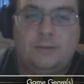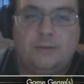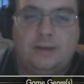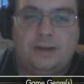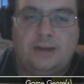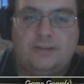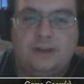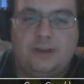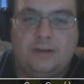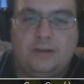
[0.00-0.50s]

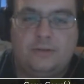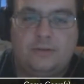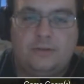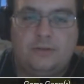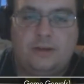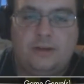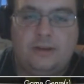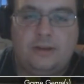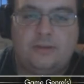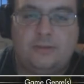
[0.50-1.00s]
On the right
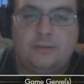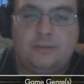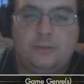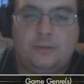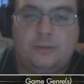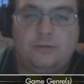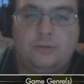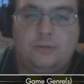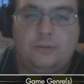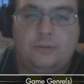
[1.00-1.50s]
side of the screen
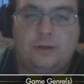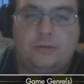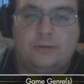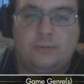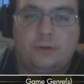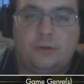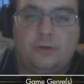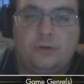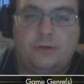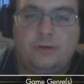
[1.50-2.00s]
there's supposed to be
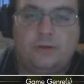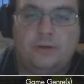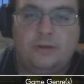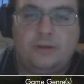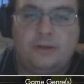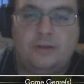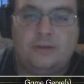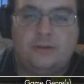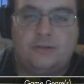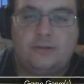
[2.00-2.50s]
a red wall